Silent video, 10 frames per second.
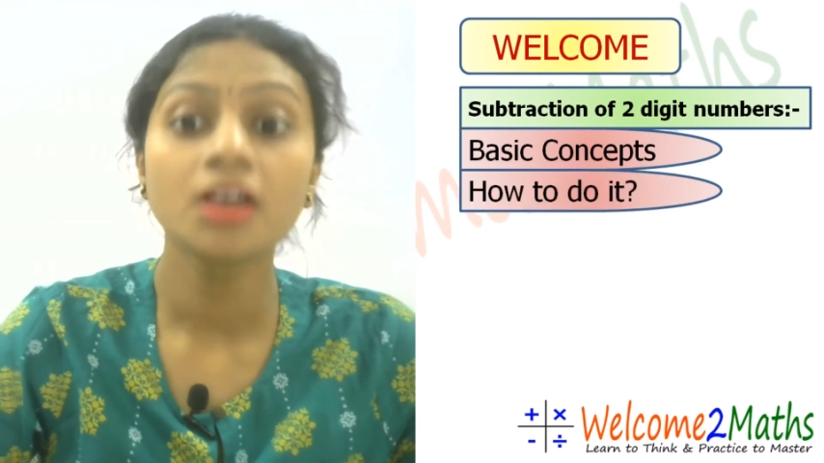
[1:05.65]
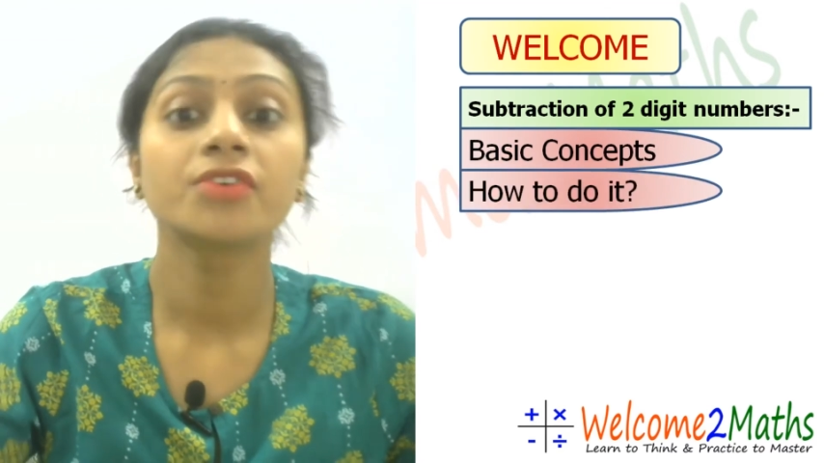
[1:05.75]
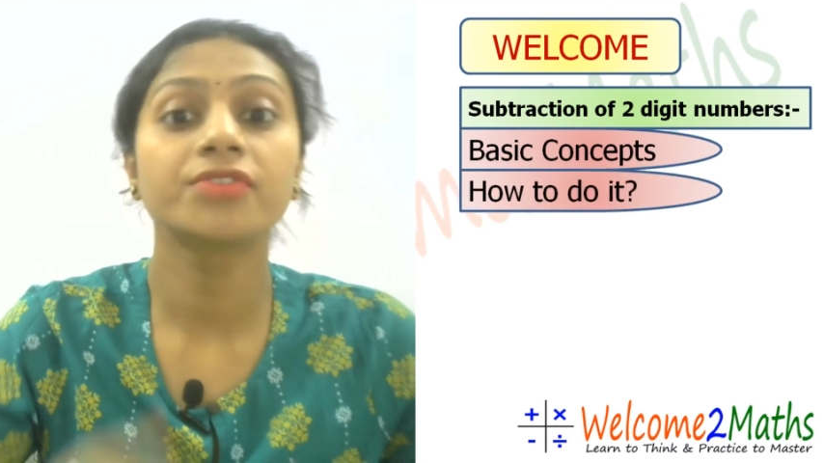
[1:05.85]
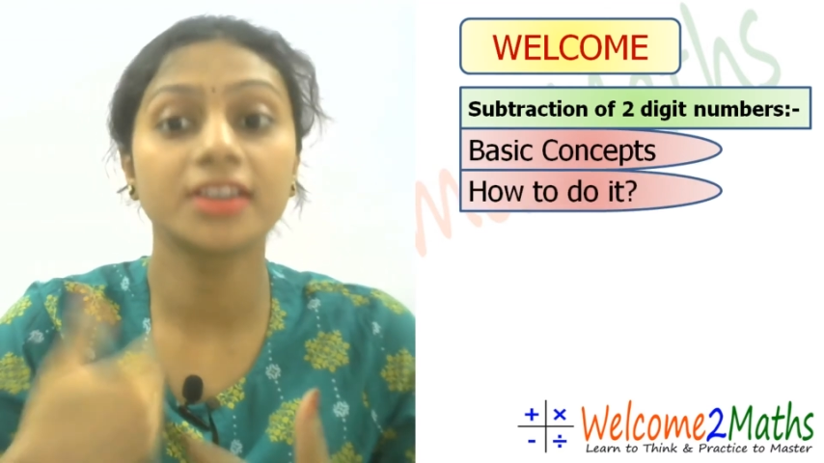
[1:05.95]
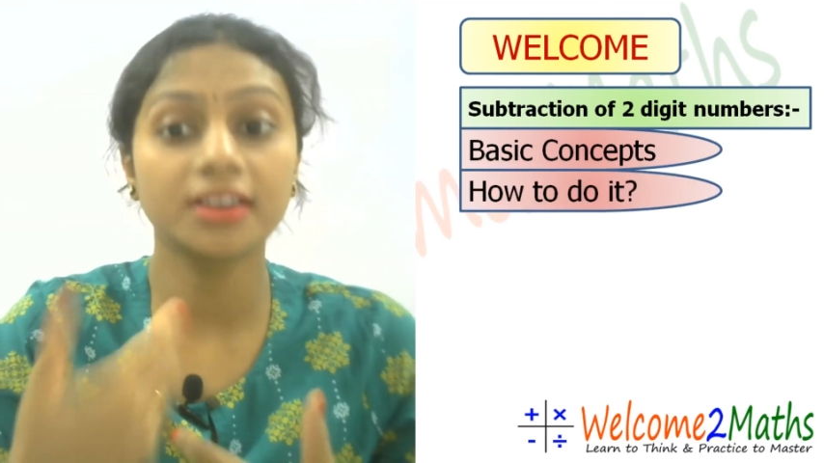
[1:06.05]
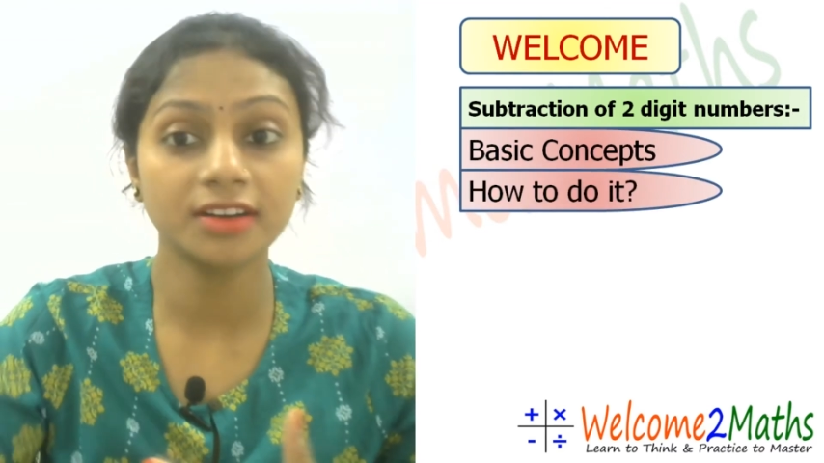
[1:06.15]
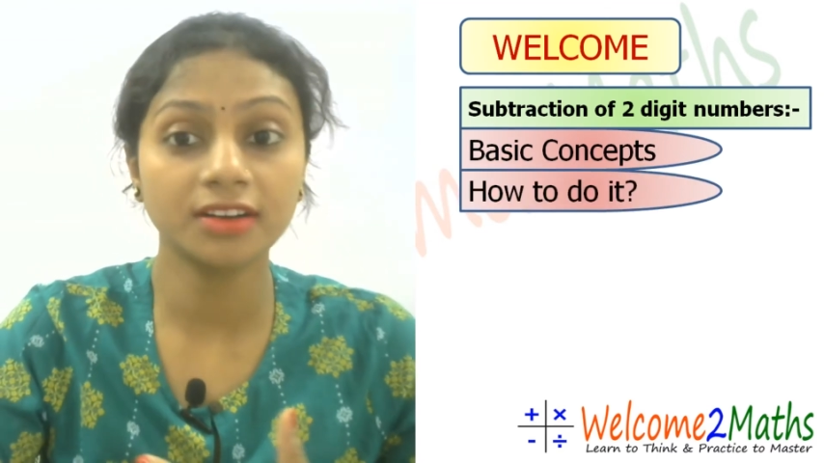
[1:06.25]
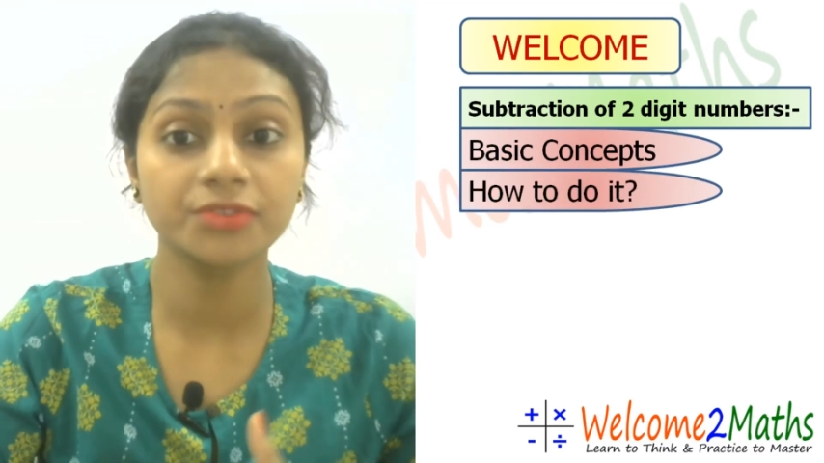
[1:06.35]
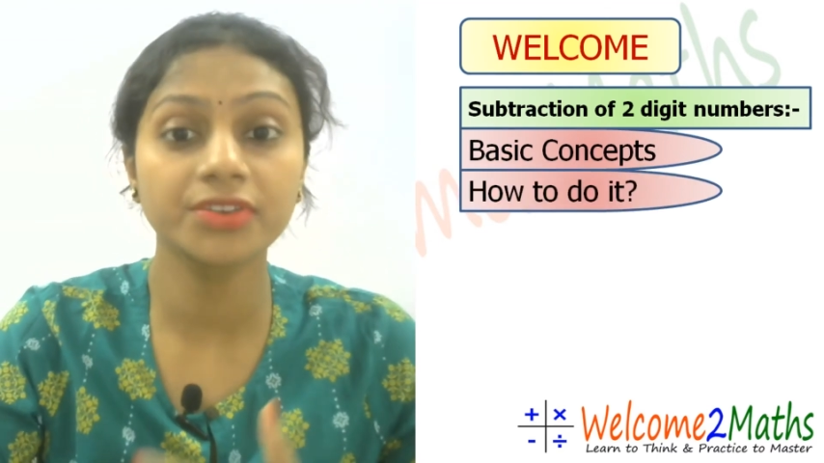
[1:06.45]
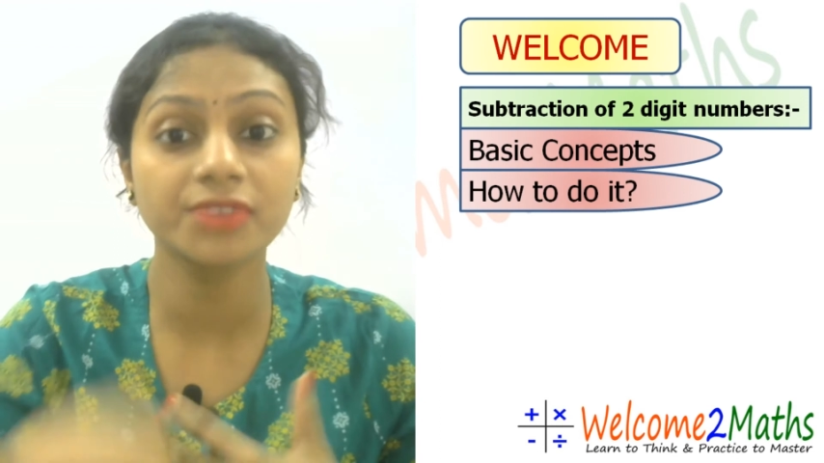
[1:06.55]

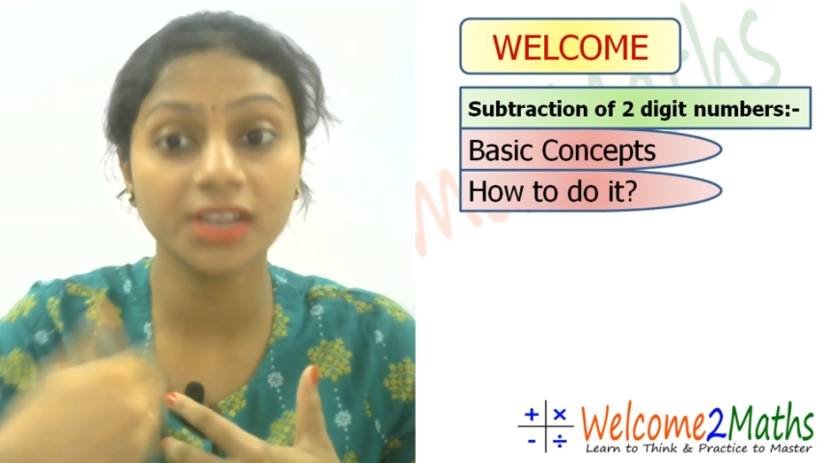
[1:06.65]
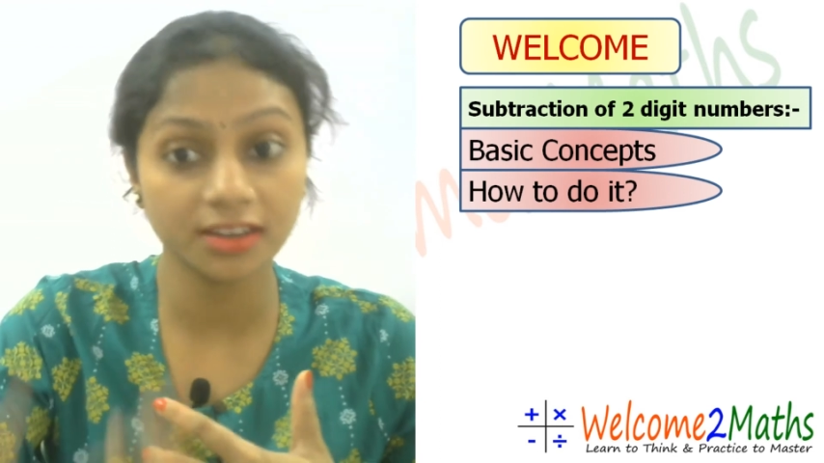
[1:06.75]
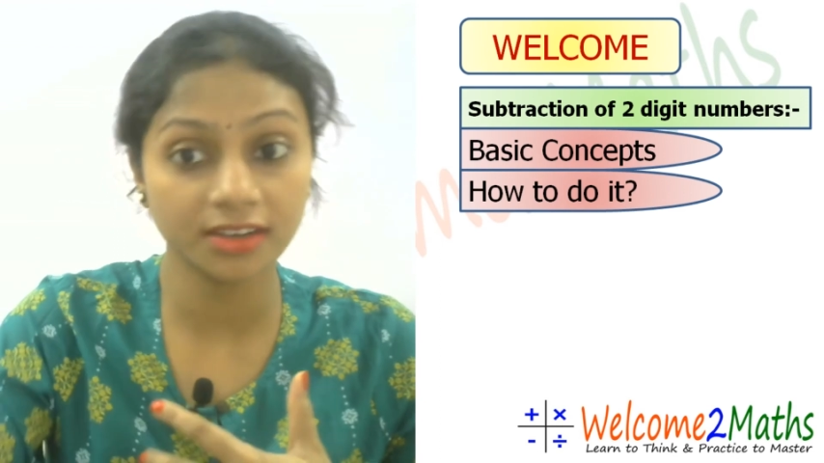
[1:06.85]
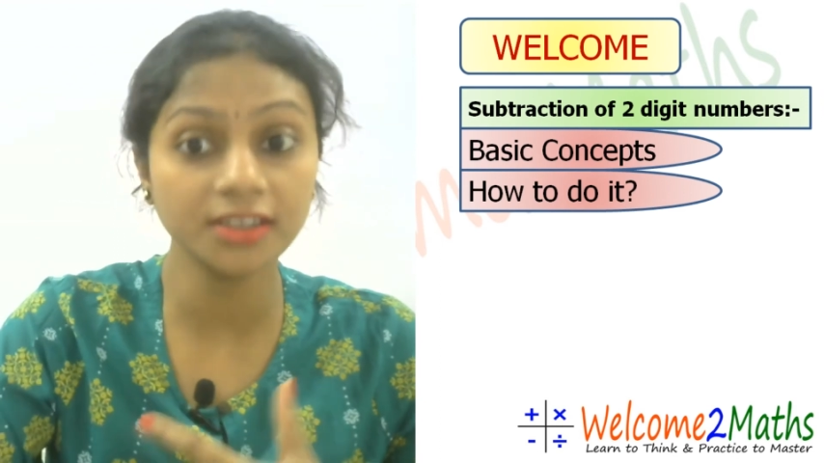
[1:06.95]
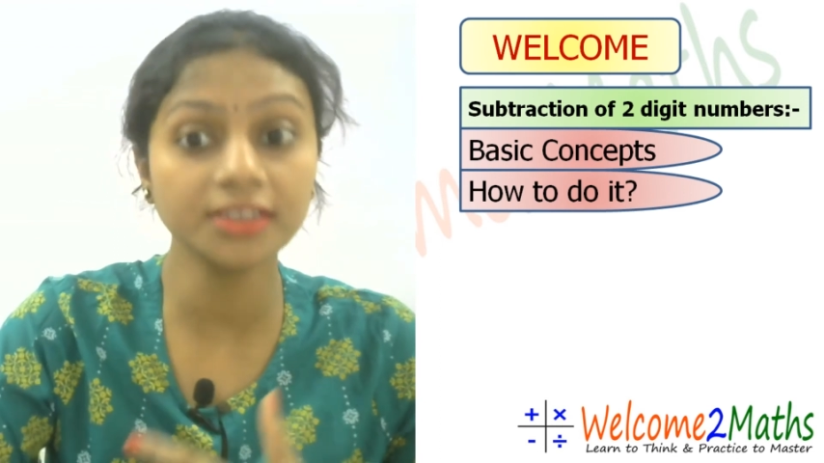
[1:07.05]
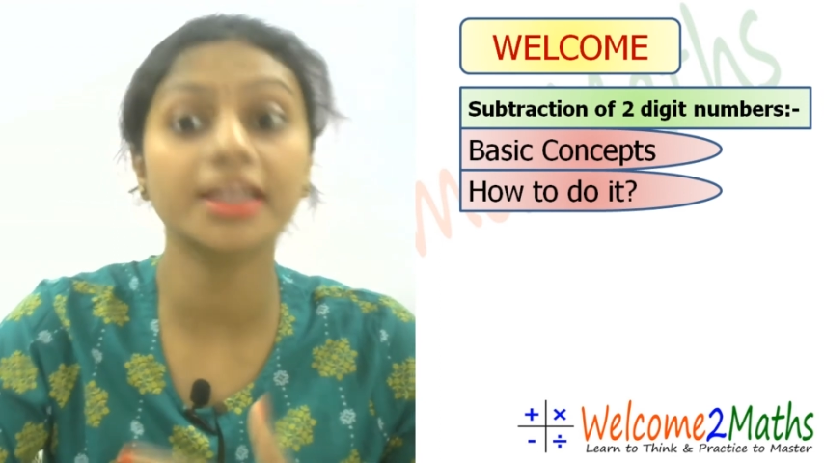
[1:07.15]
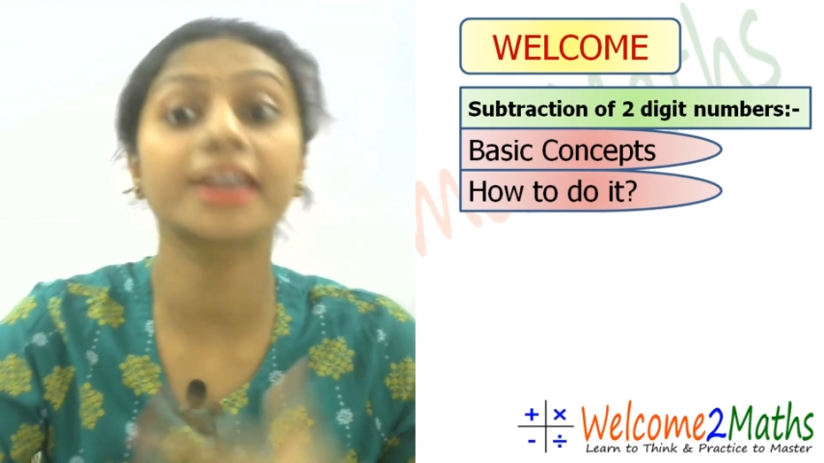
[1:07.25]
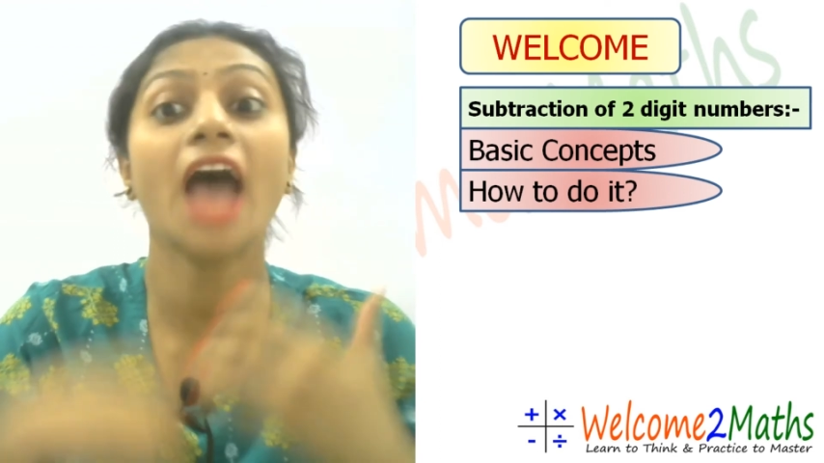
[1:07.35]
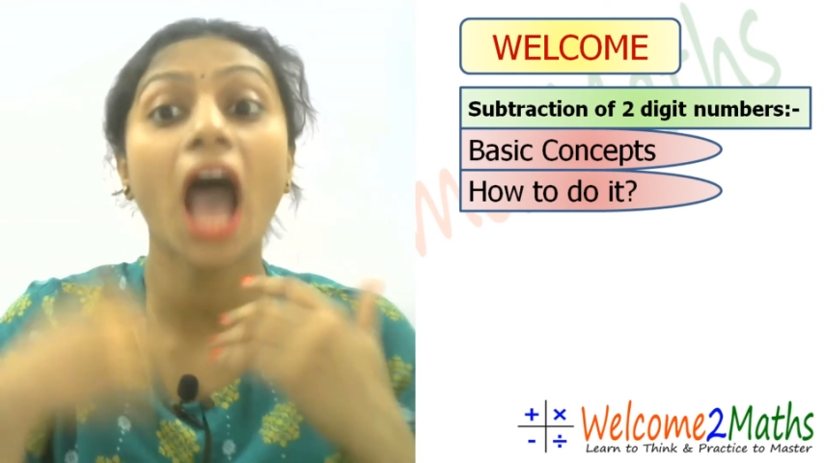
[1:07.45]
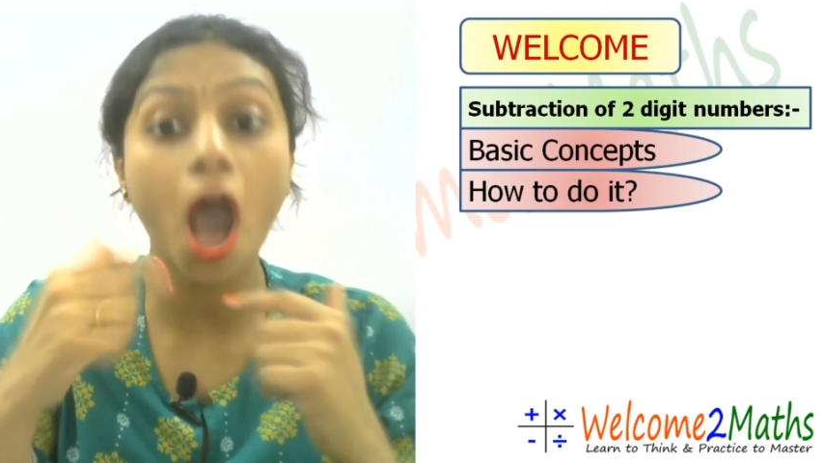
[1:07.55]
will learn that how